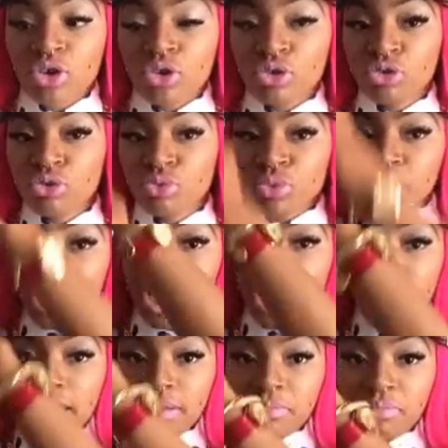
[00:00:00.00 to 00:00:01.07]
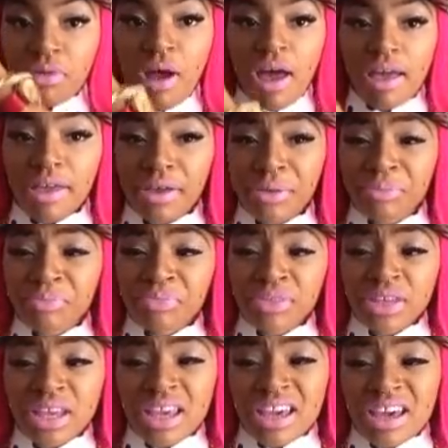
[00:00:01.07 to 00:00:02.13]
you would cut probably
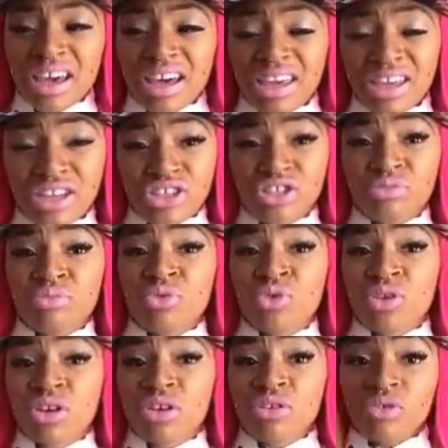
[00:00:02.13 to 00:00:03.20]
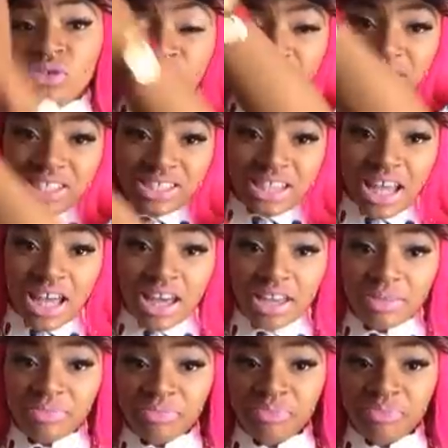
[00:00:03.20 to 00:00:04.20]
an inch more on each side.